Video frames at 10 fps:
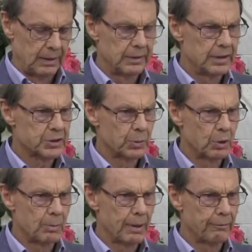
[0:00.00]
Yes, there
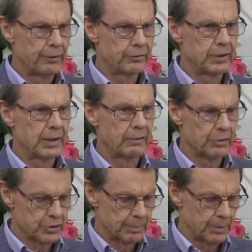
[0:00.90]
were about
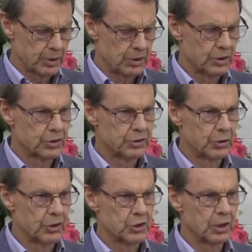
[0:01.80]
1,500 submissions
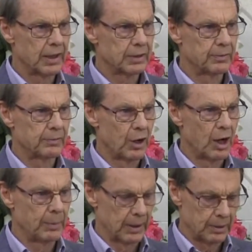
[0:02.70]
to the Select
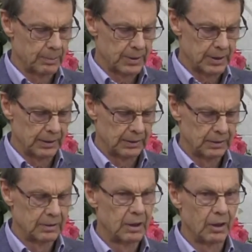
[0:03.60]
Environment Committee
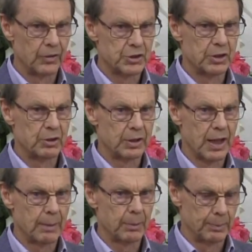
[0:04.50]
on the Zero
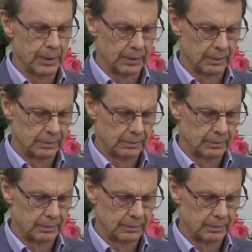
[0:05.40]
Carbon Bill.